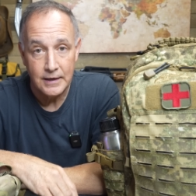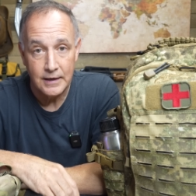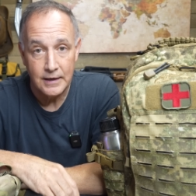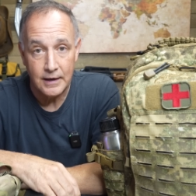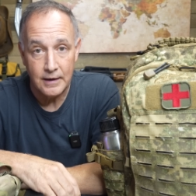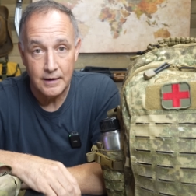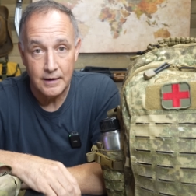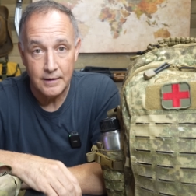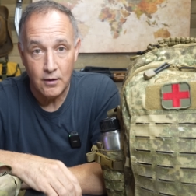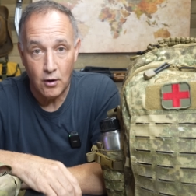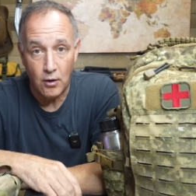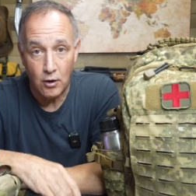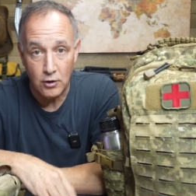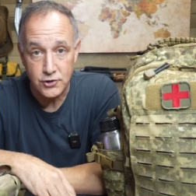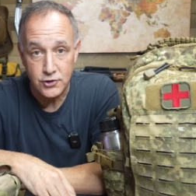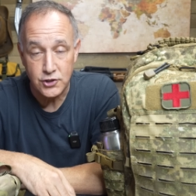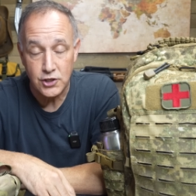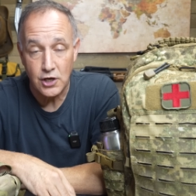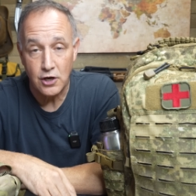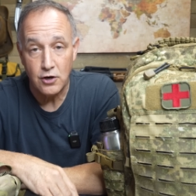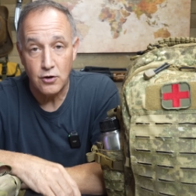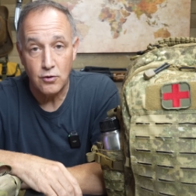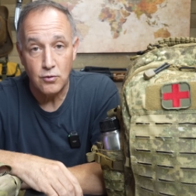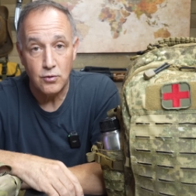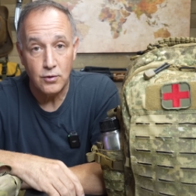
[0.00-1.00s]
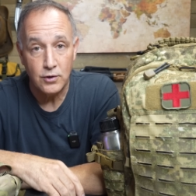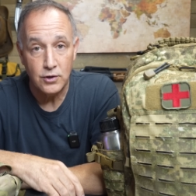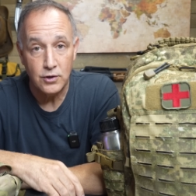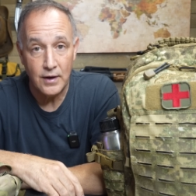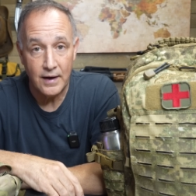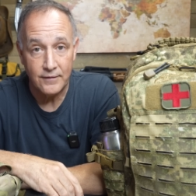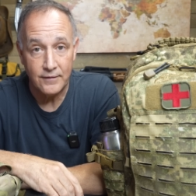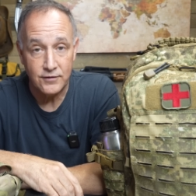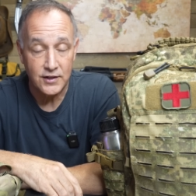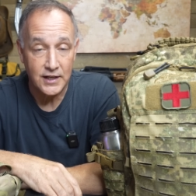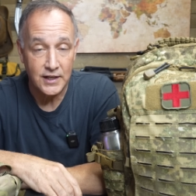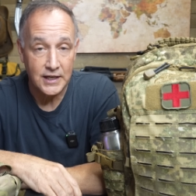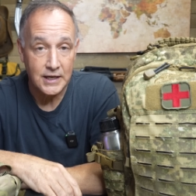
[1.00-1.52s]
Uh, also, you
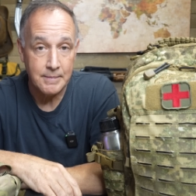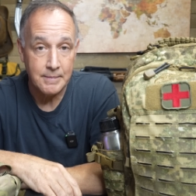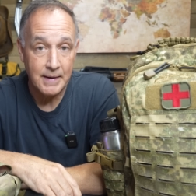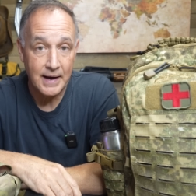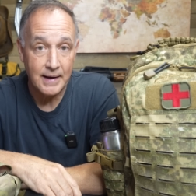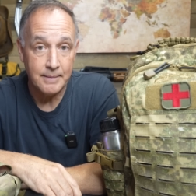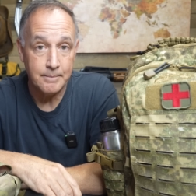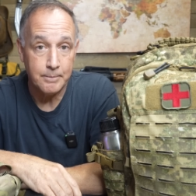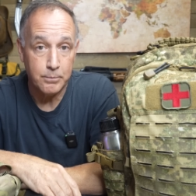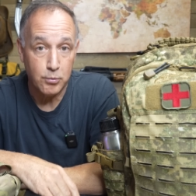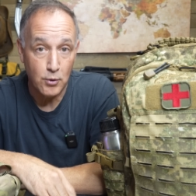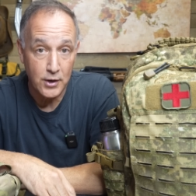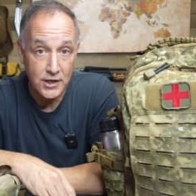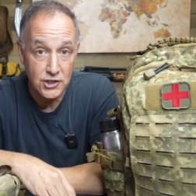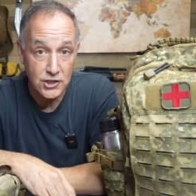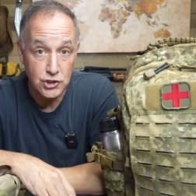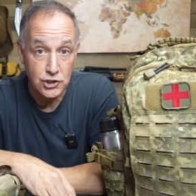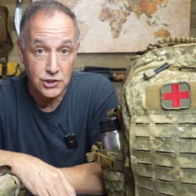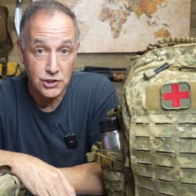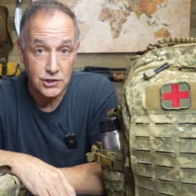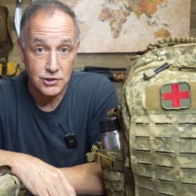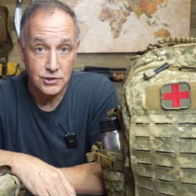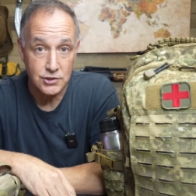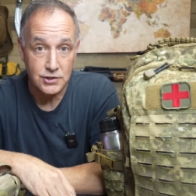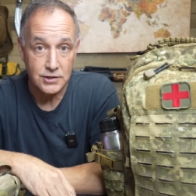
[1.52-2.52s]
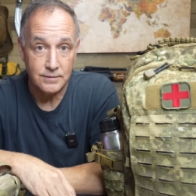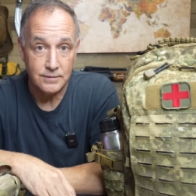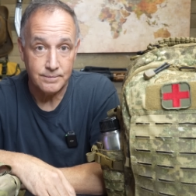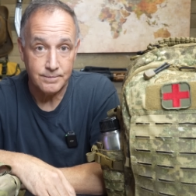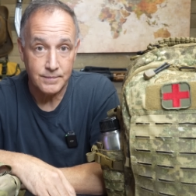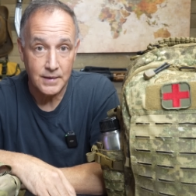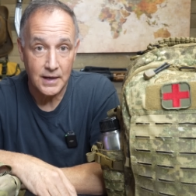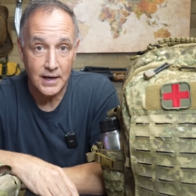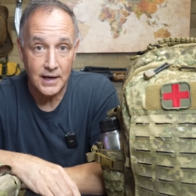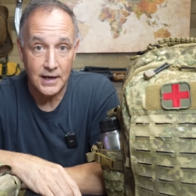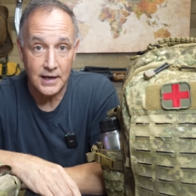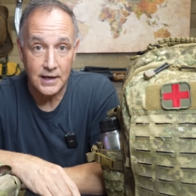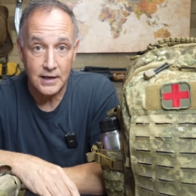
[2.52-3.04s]
have to think about bridges
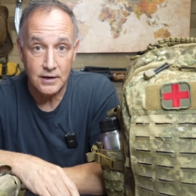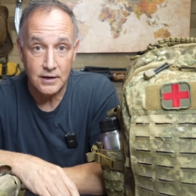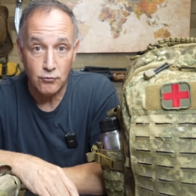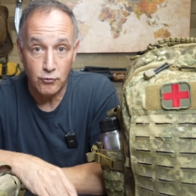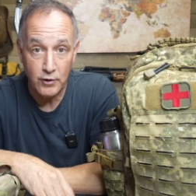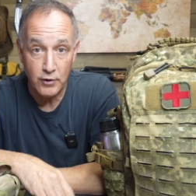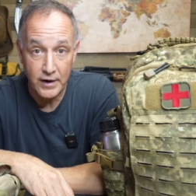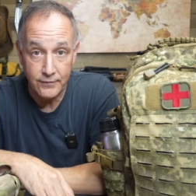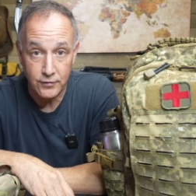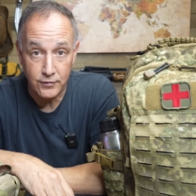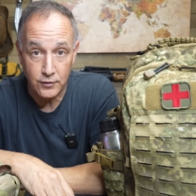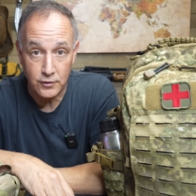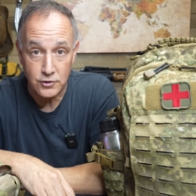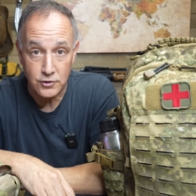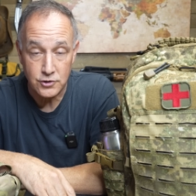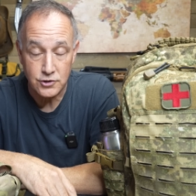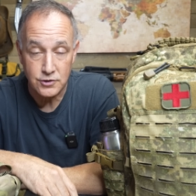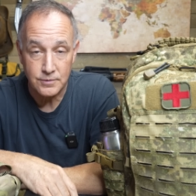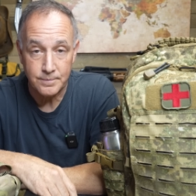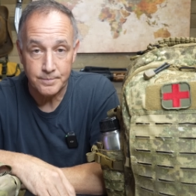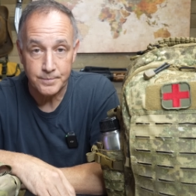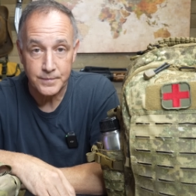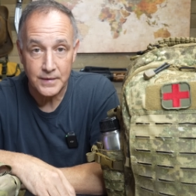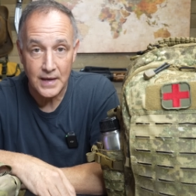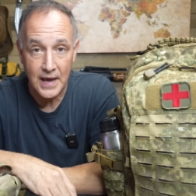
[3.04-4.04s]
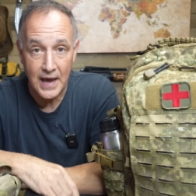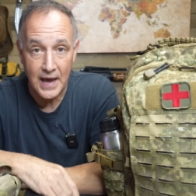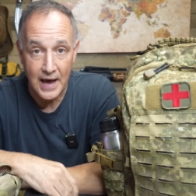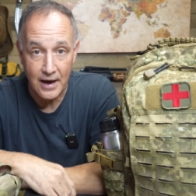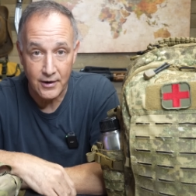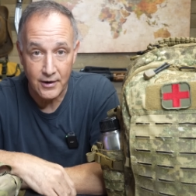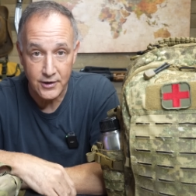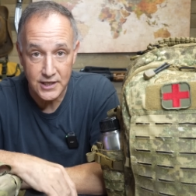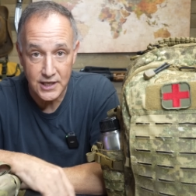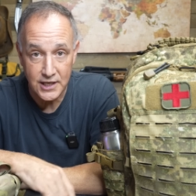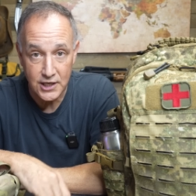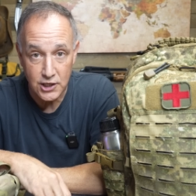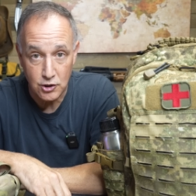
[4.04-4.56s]
and rivers,
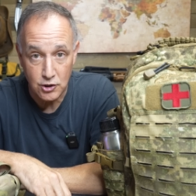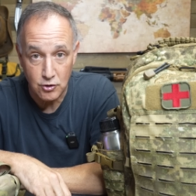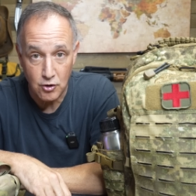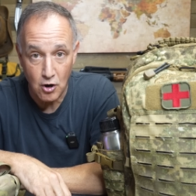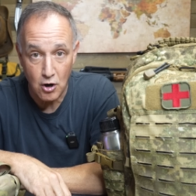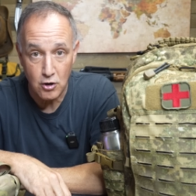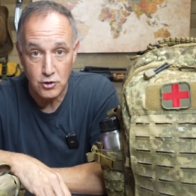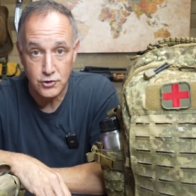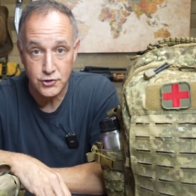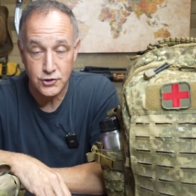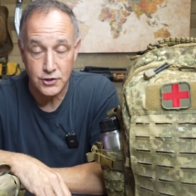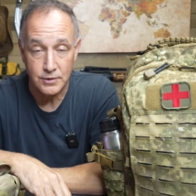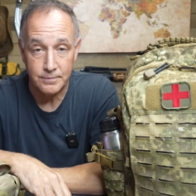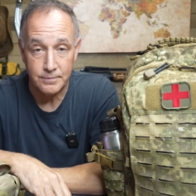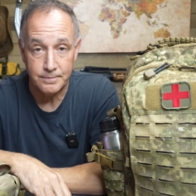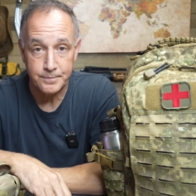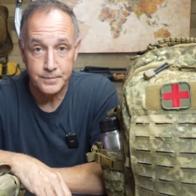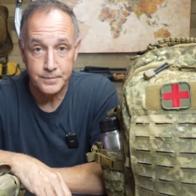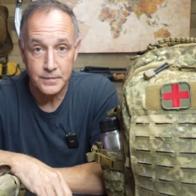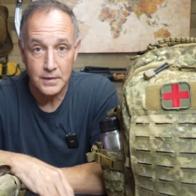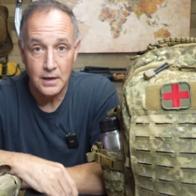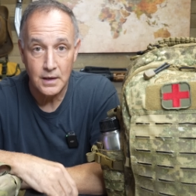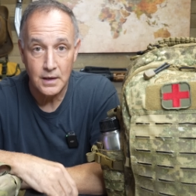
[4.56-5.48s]
how to get across them.